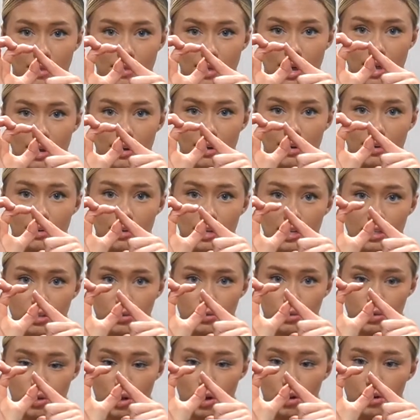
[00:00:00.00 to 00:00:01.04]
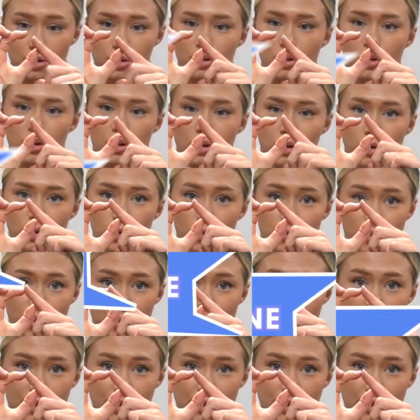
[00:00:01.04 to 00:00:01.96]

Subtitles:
And then this goes on over a